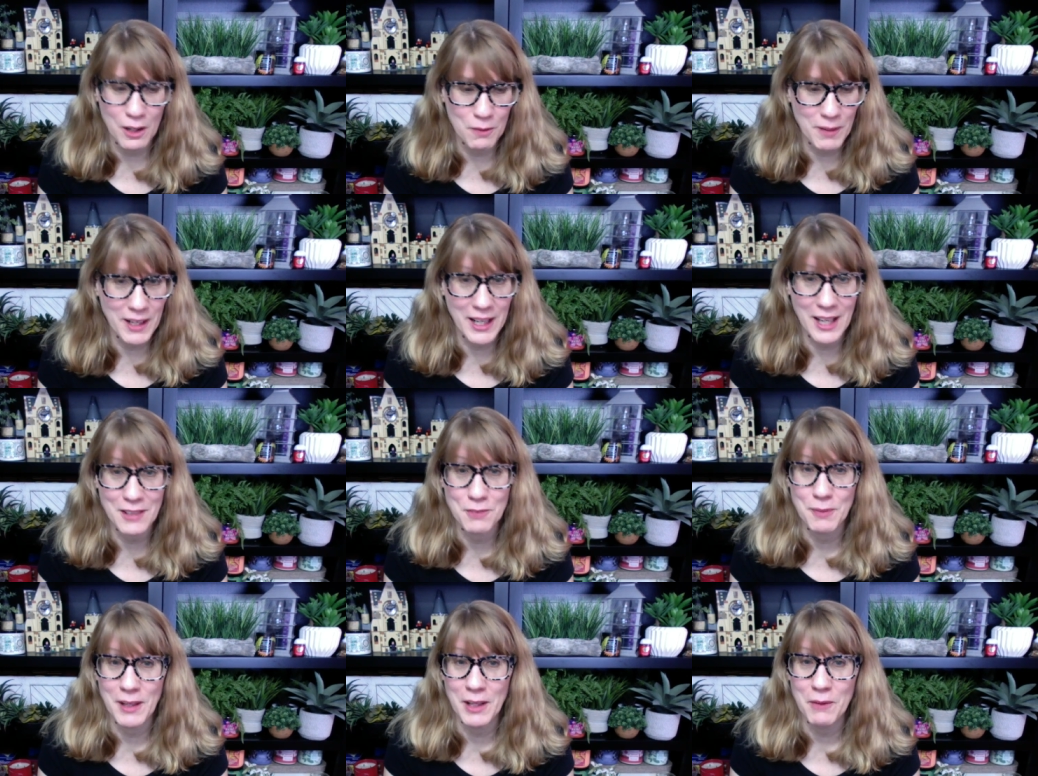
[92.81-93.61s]
Oh my
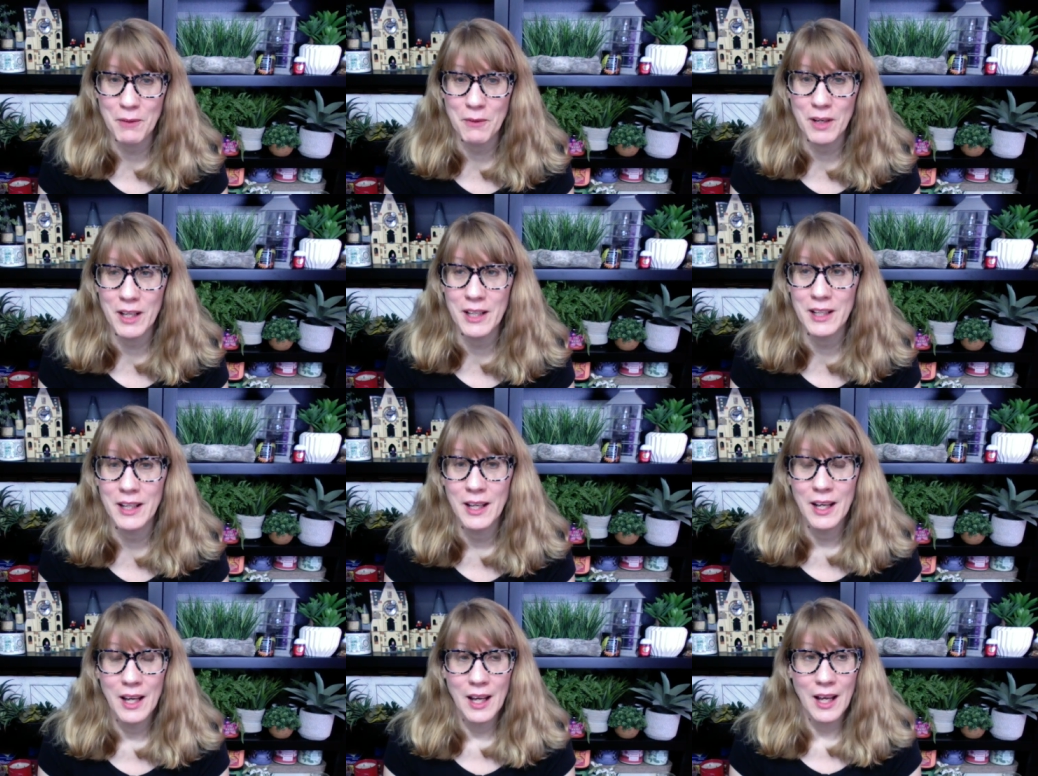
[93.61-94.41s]
gosh, Betty White,
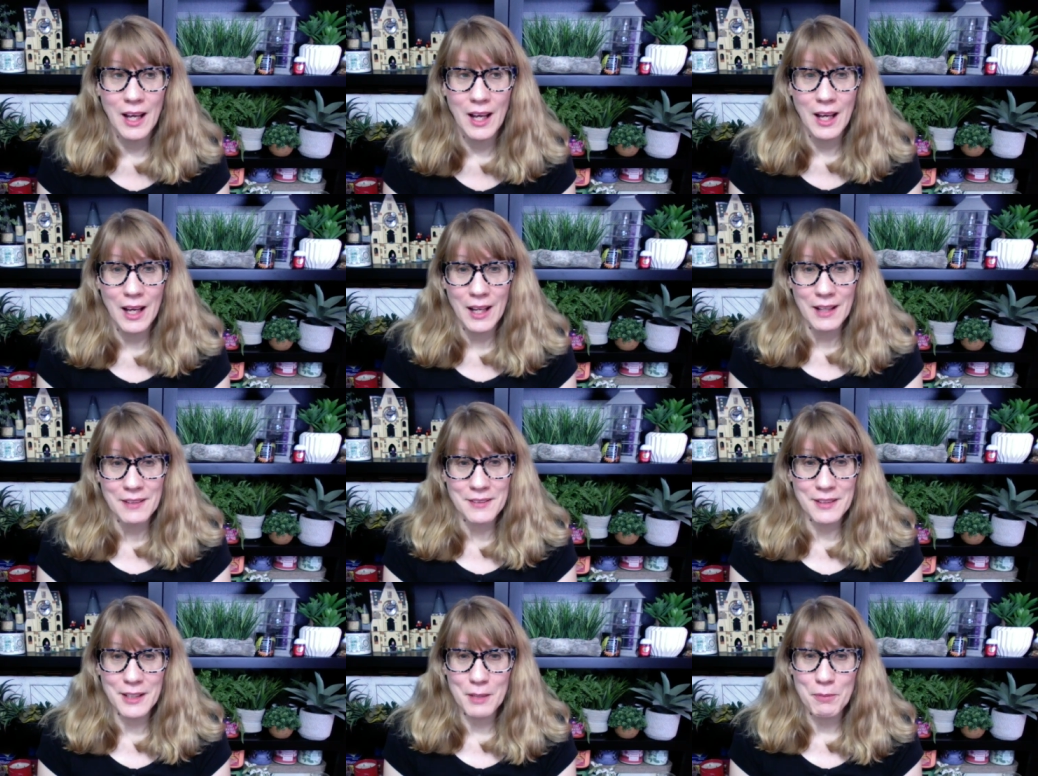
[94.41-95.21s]

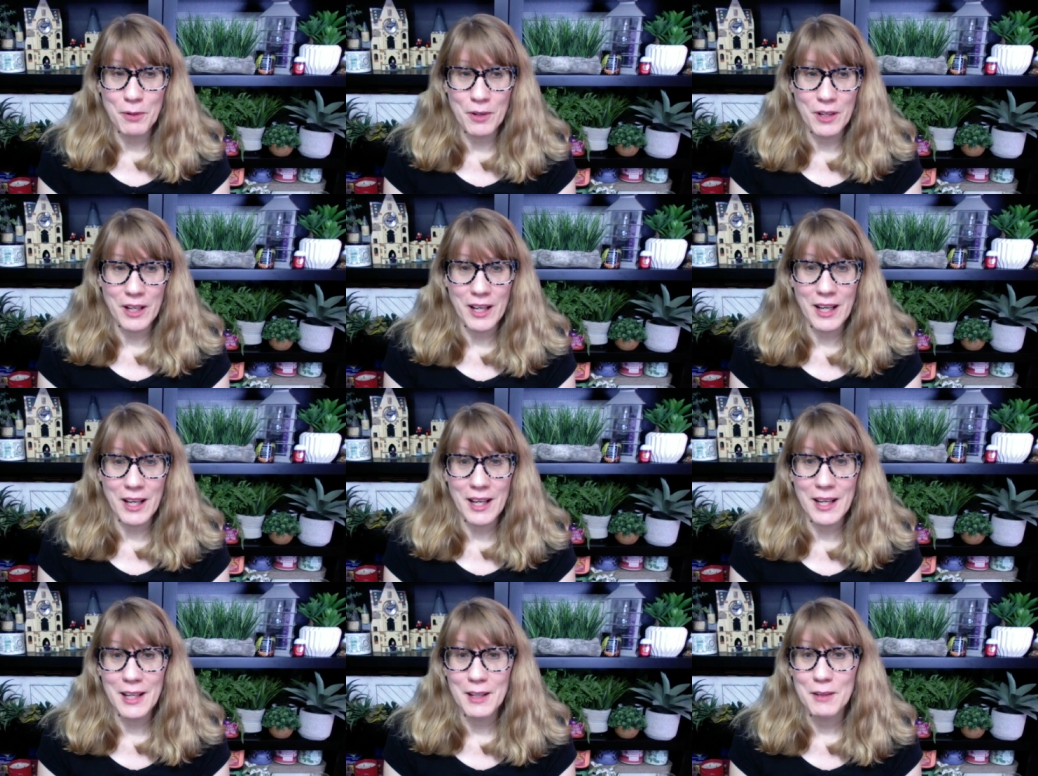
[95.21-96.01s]
Sidney
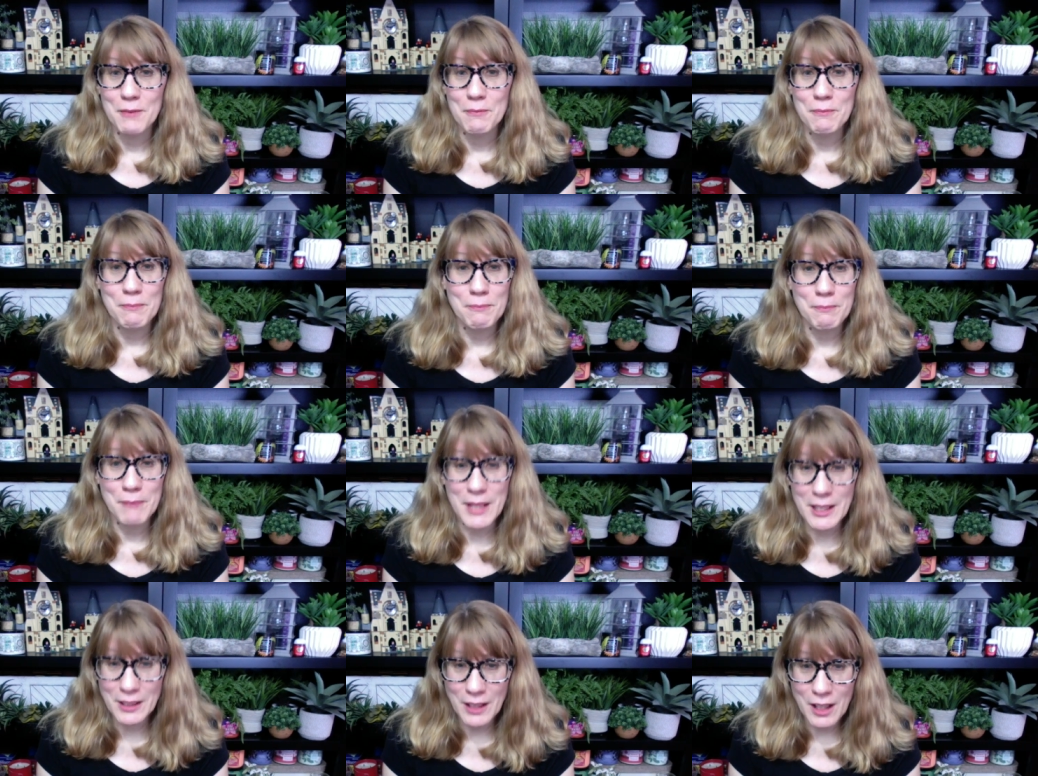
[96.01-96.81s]
Poitier,
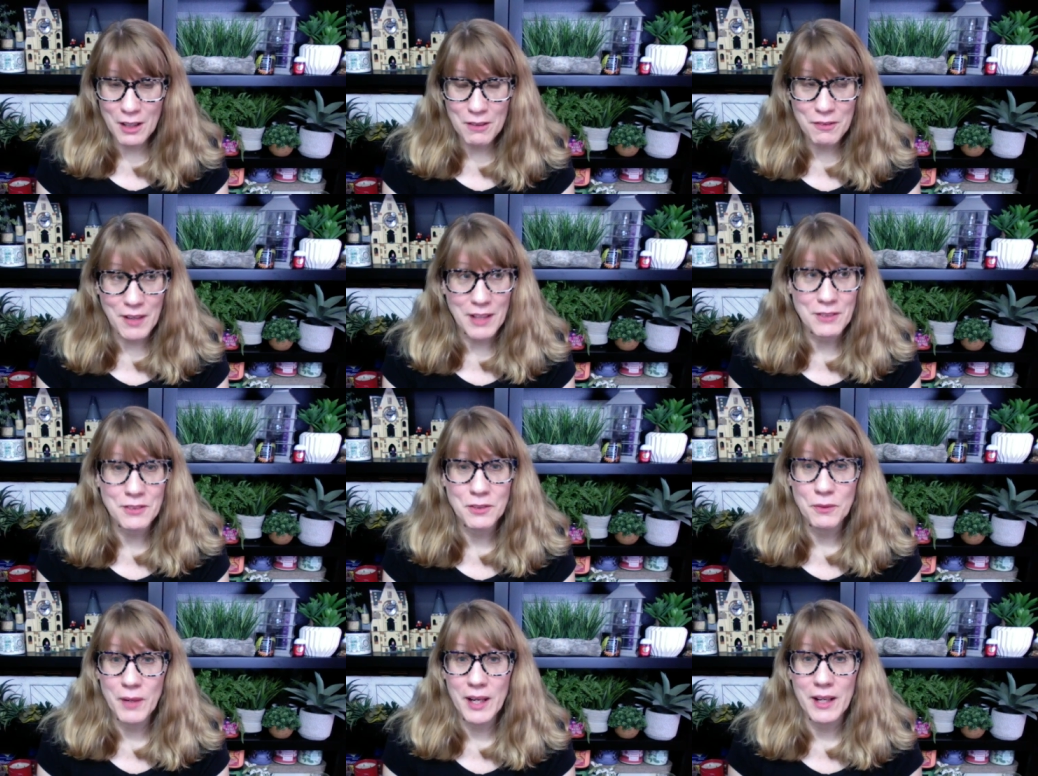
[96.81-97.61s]
Meatloaf, I
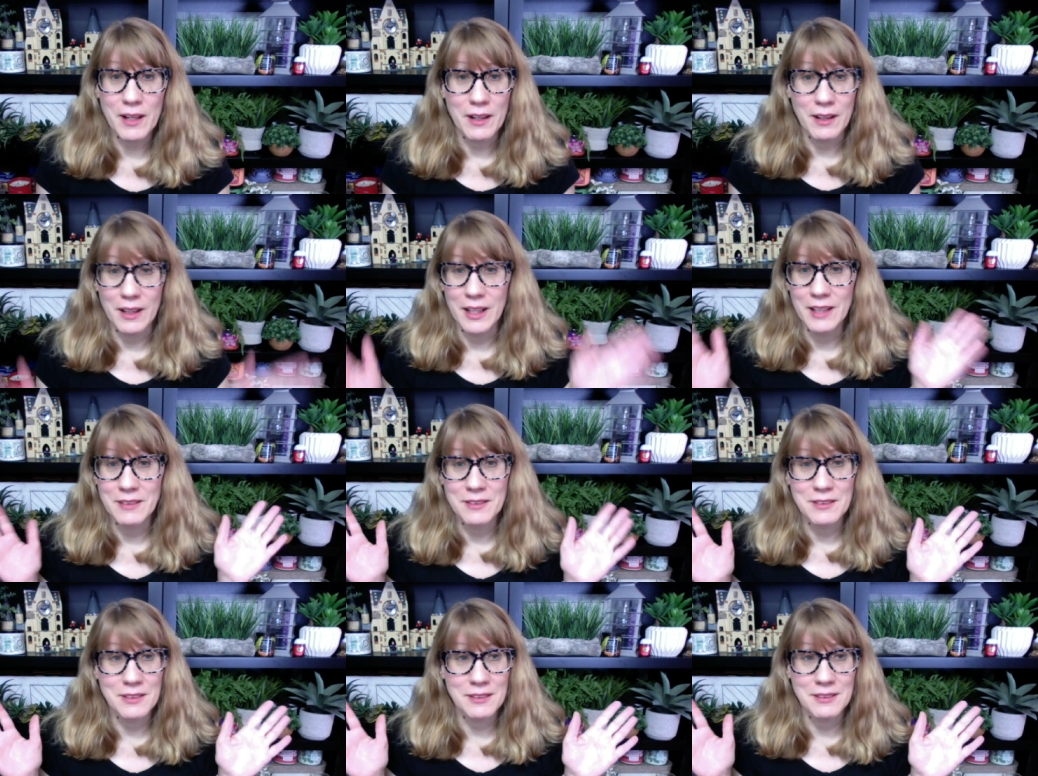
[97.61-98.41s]
swear, it's
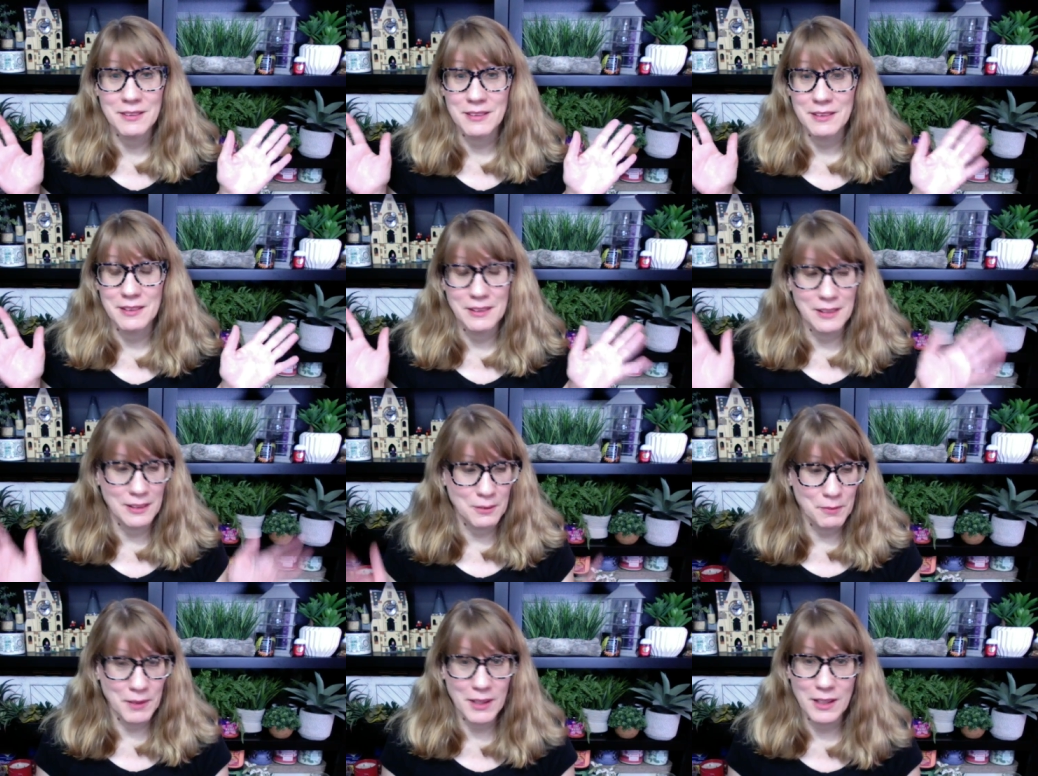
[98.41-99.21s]

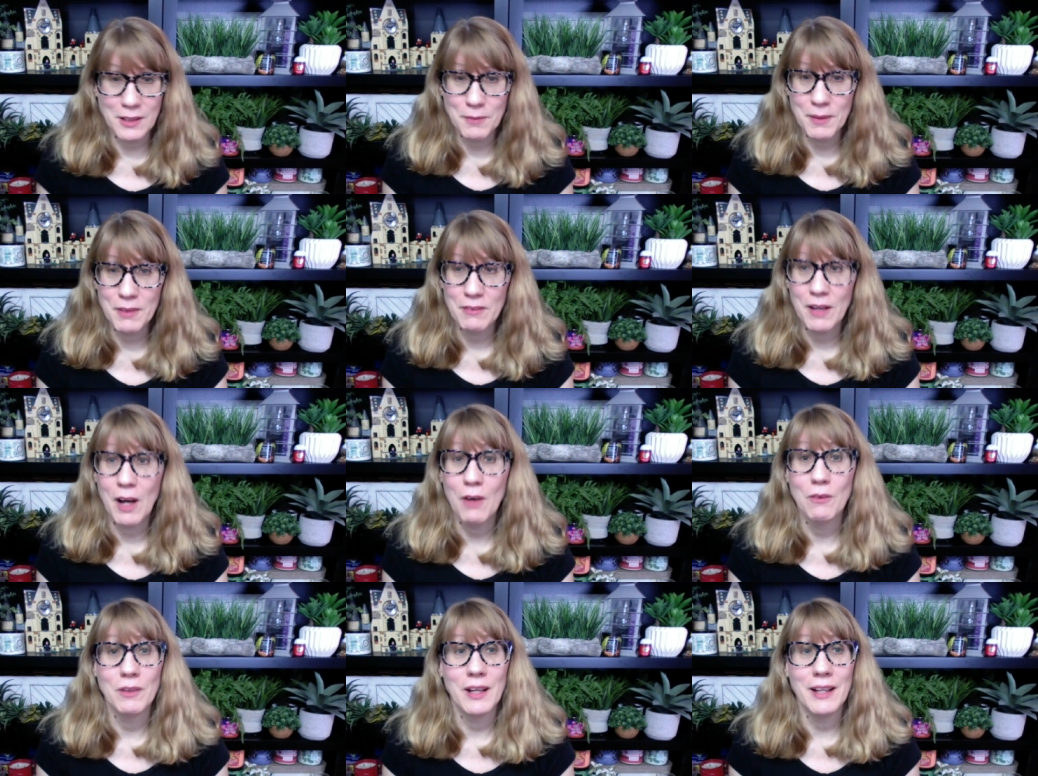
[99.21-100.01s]
been,
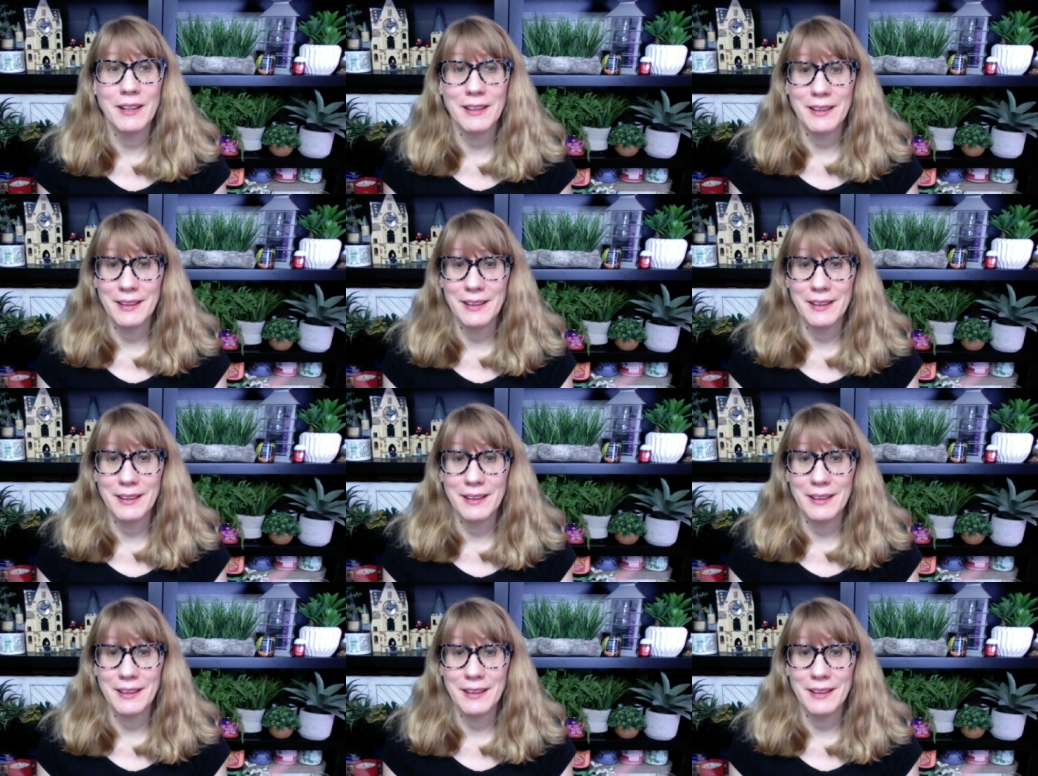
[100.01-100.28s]
and